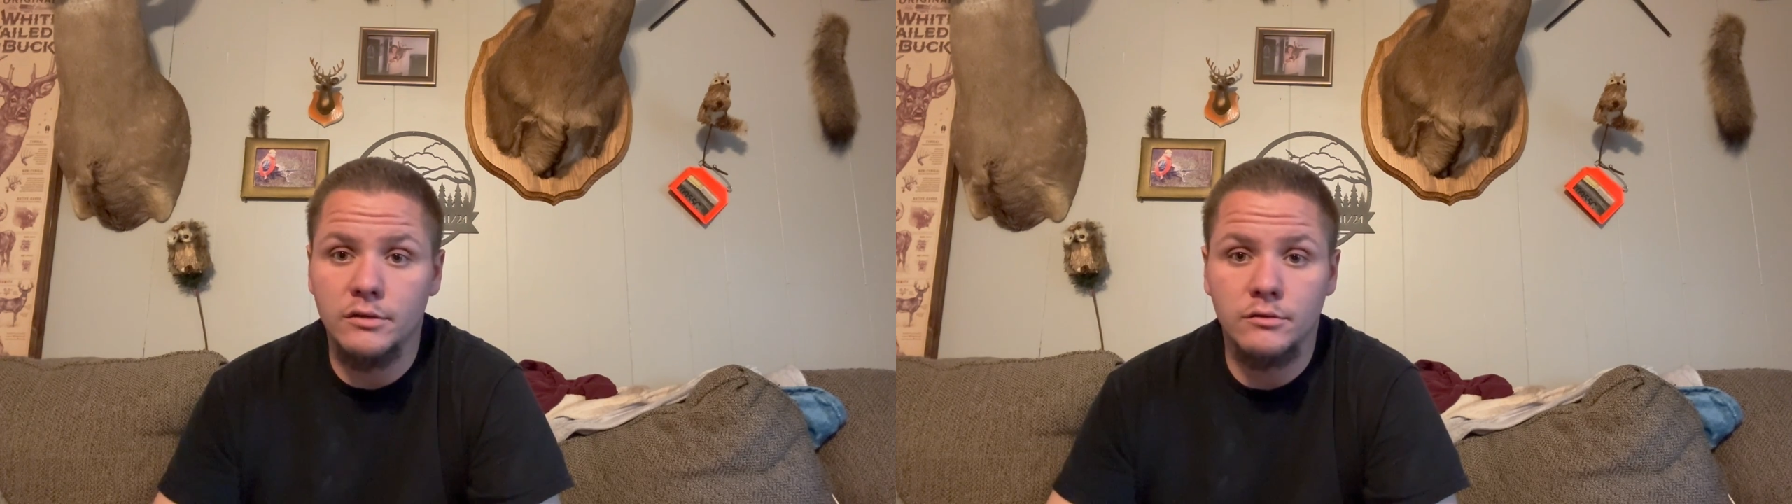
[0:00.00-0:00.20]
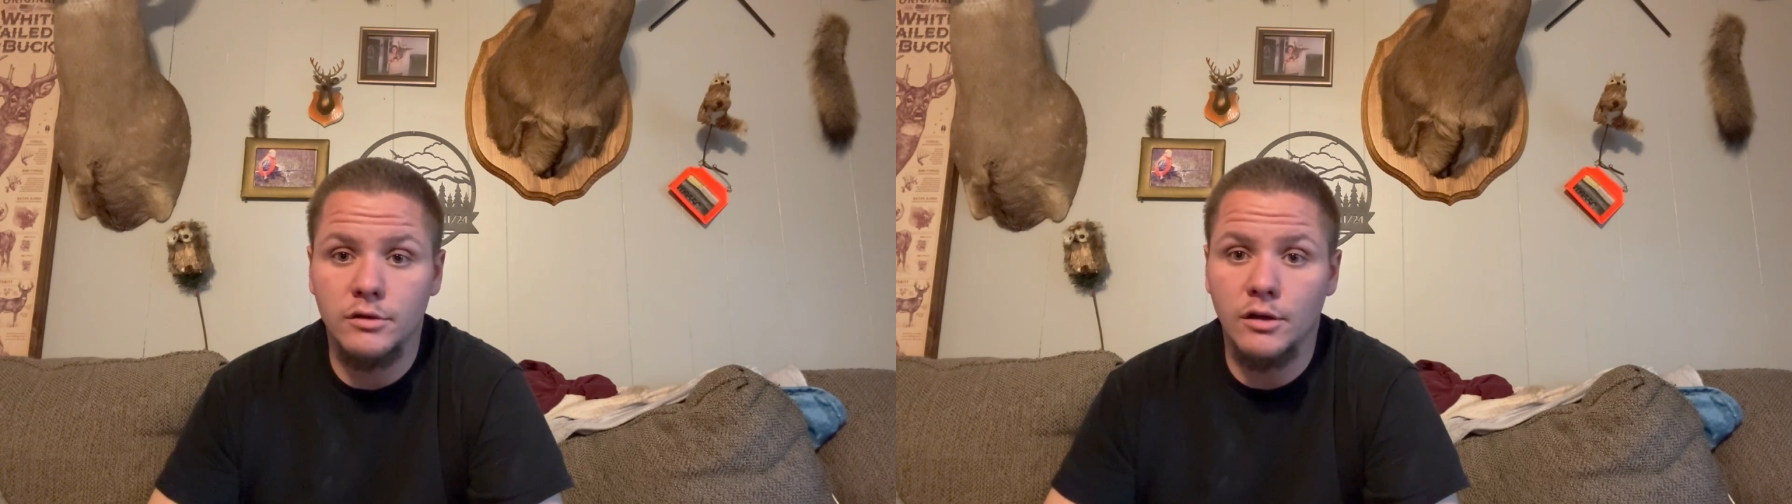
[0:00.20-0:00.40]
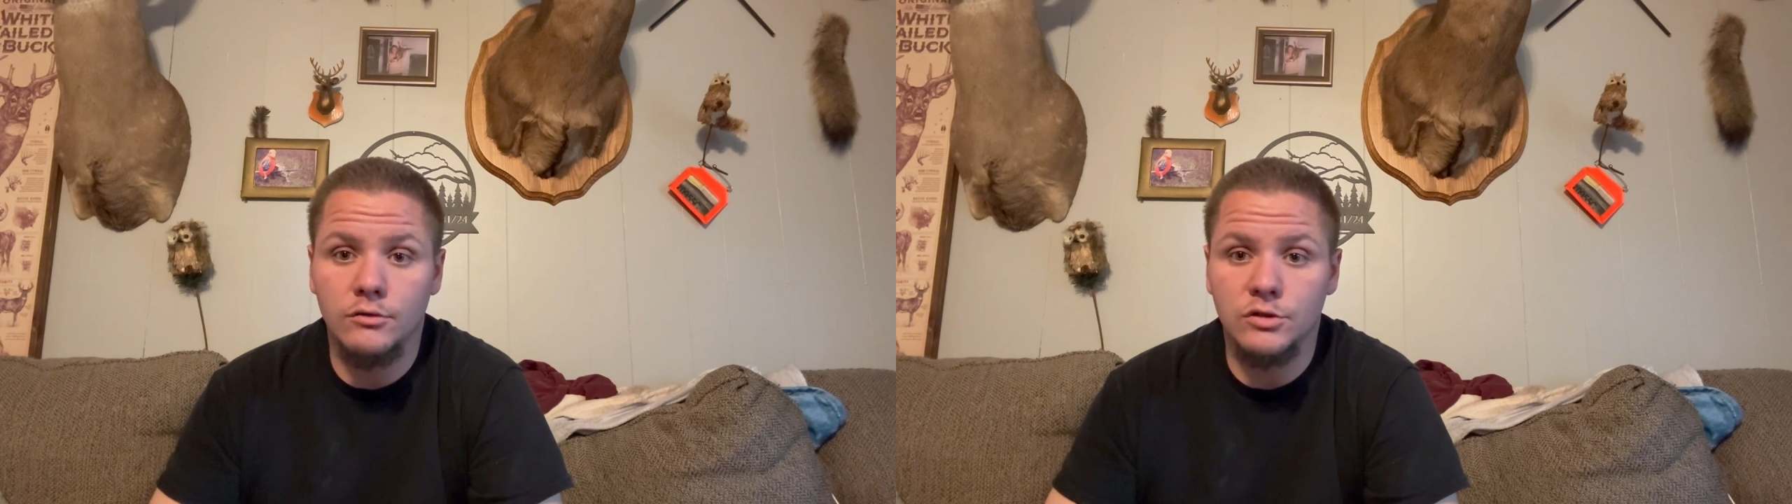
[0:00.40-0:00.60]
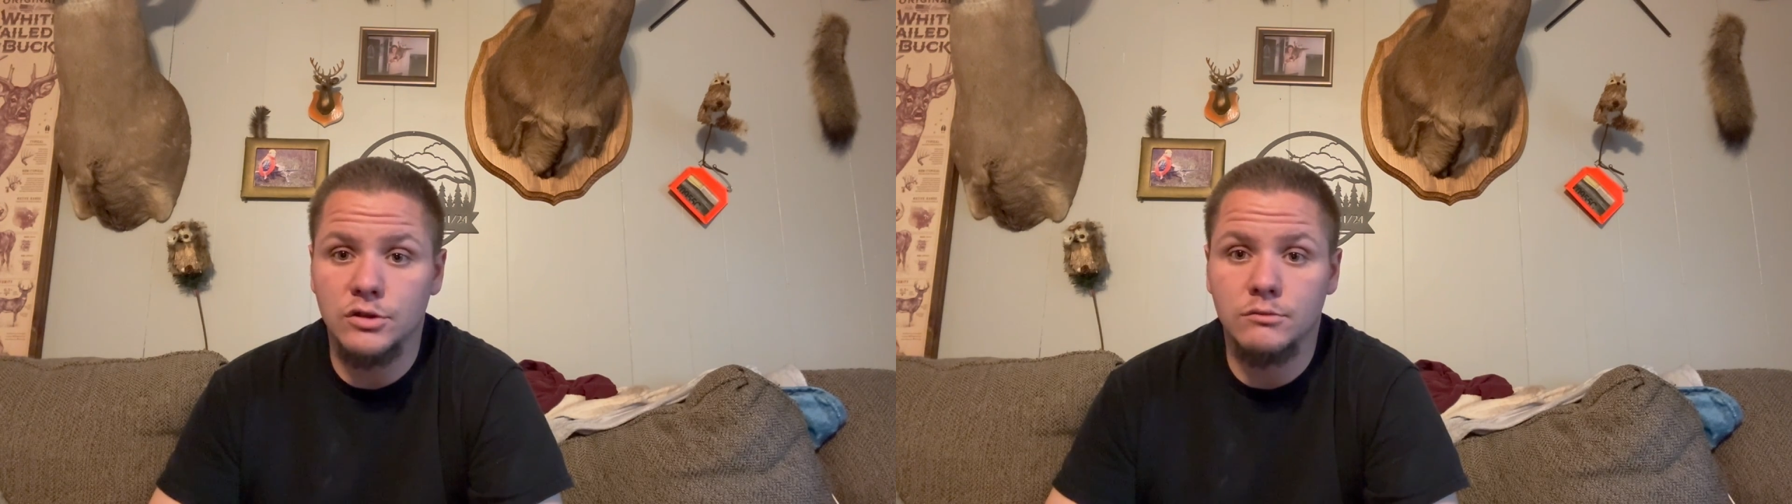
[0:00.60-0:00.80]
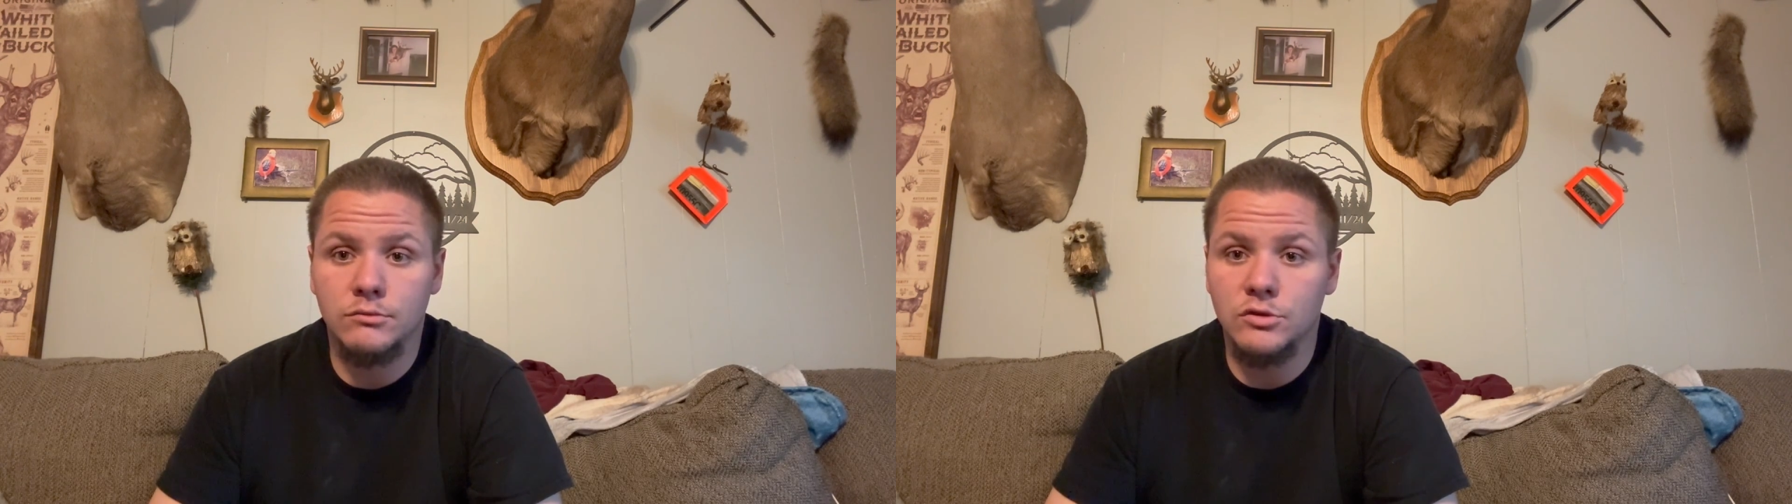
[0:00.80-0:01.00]
you know,
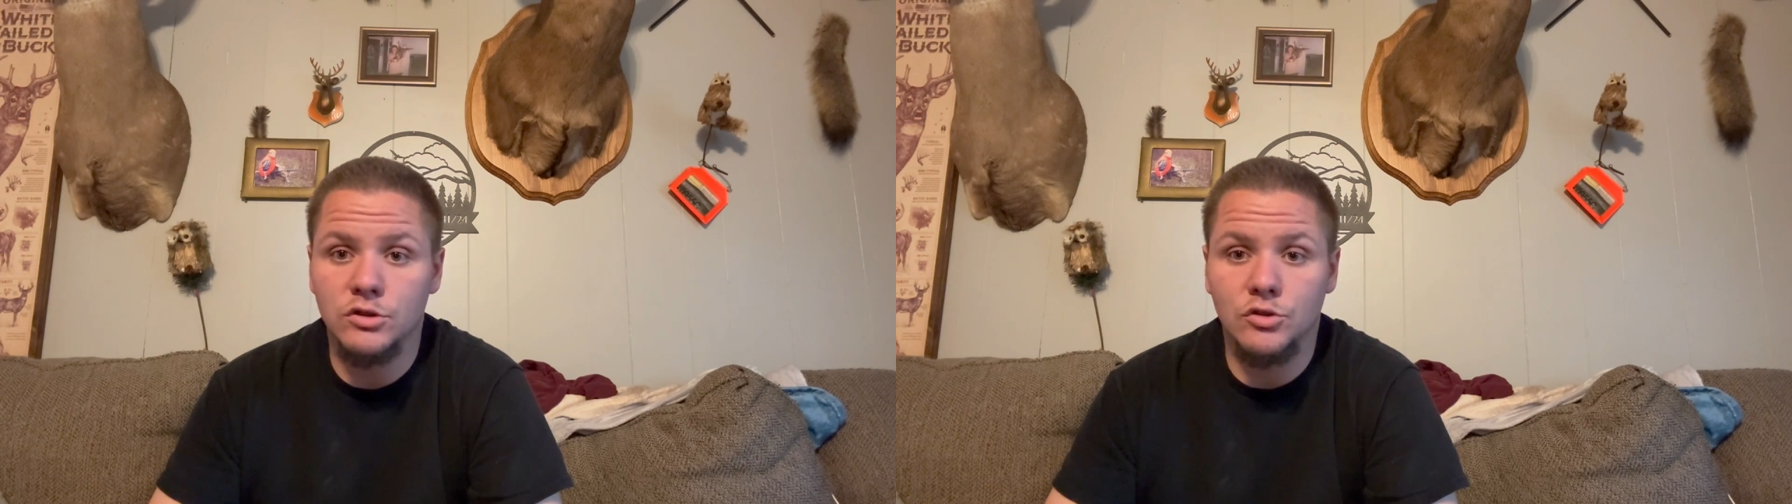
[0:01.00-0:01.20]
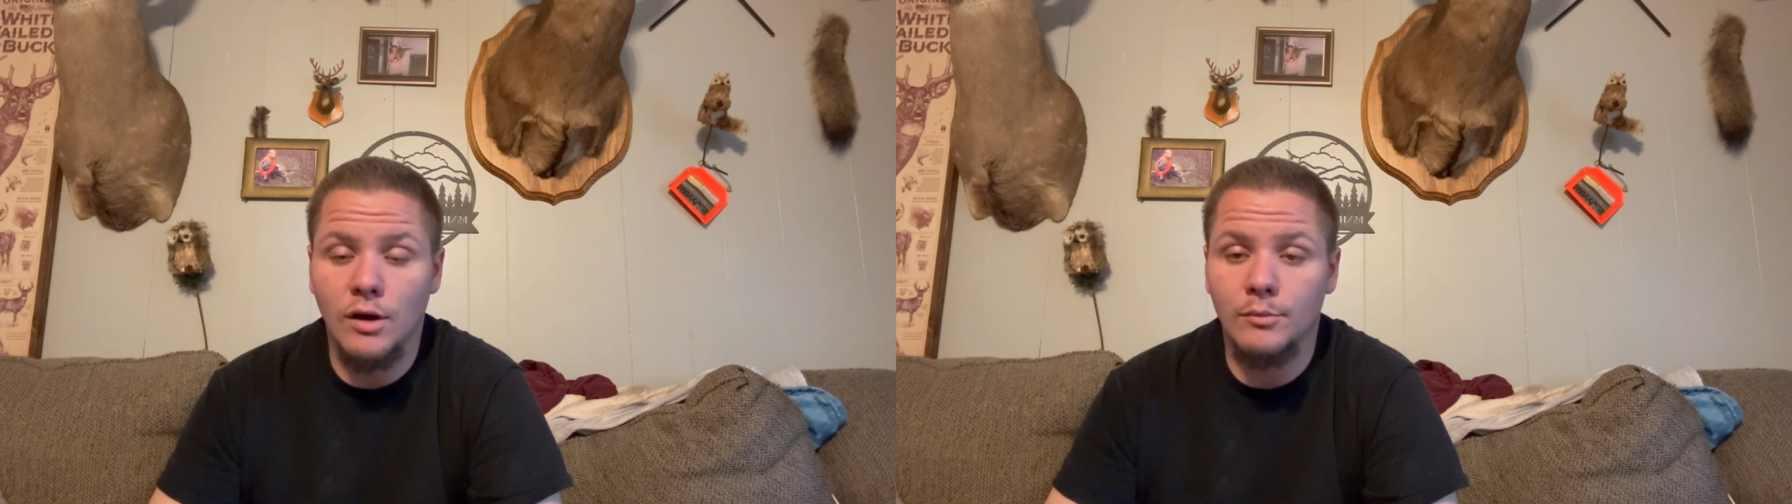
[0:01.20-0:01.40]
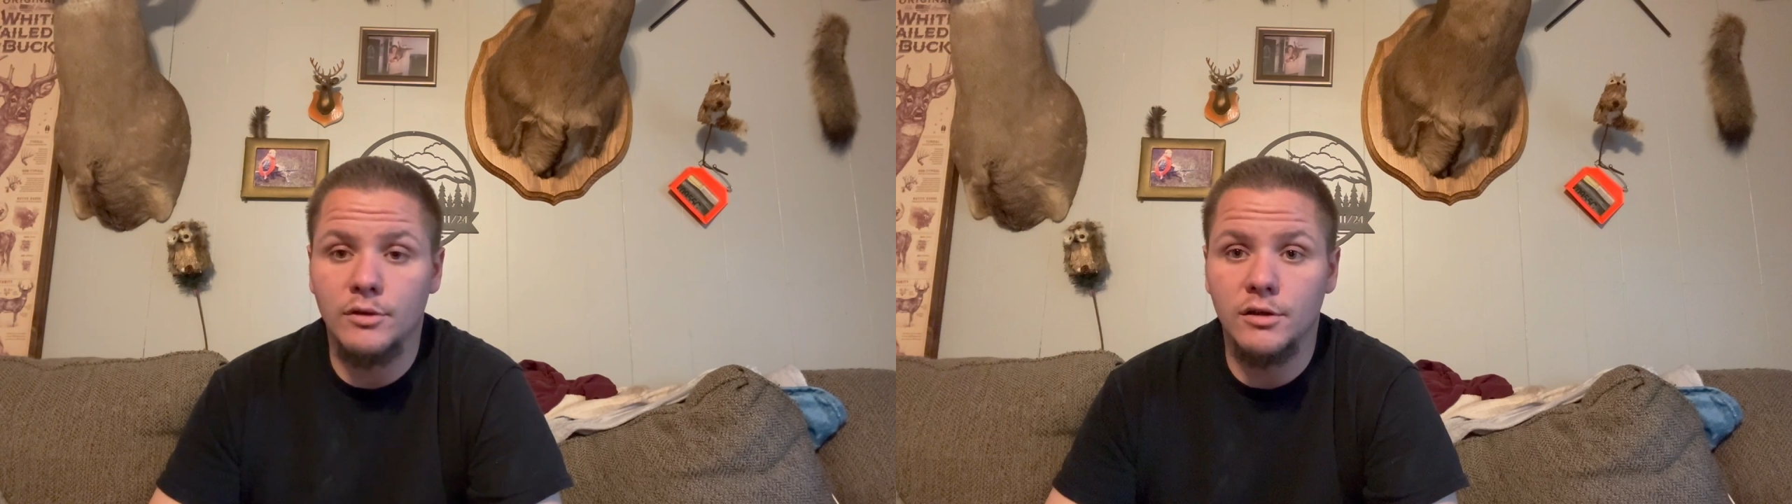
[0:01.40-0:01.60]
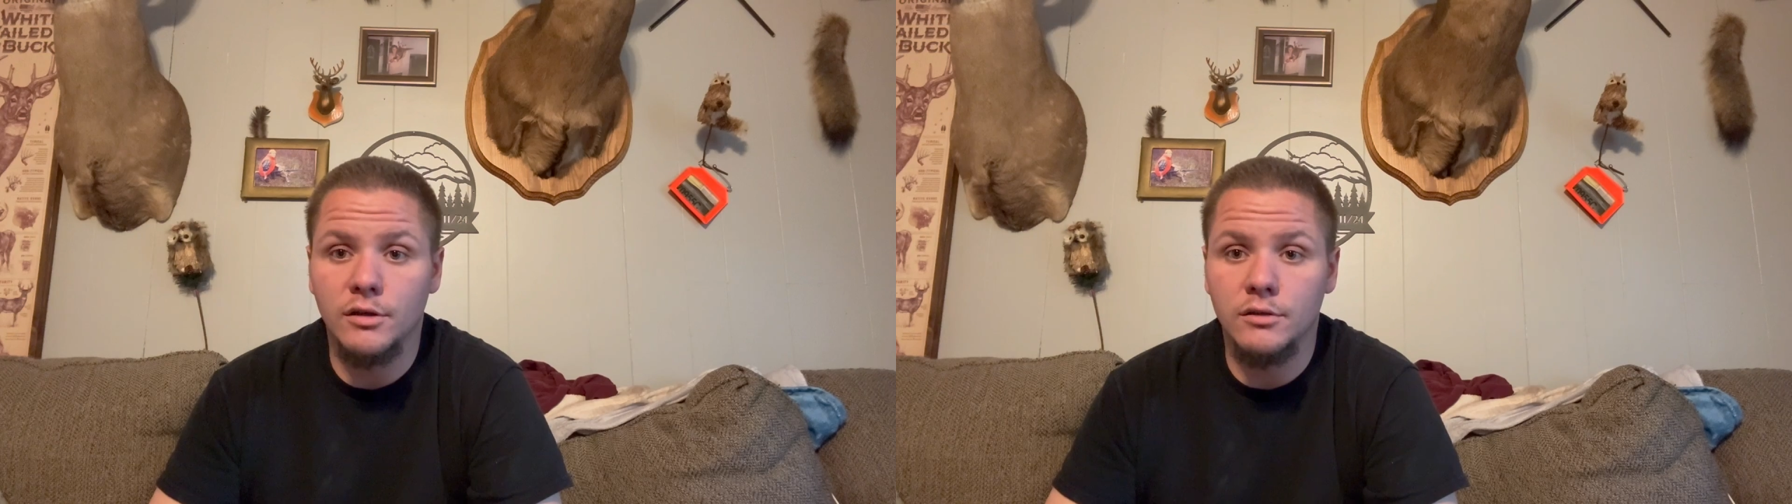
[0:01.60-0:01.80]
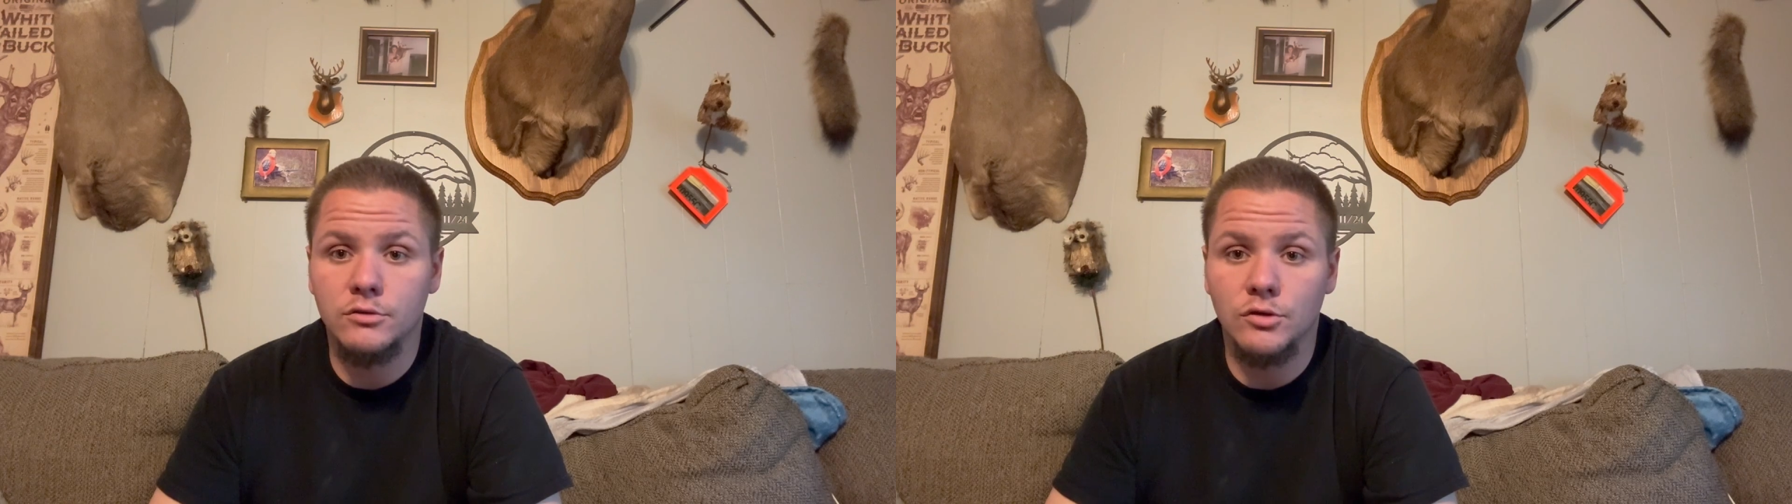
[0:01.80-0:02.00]
just drop me a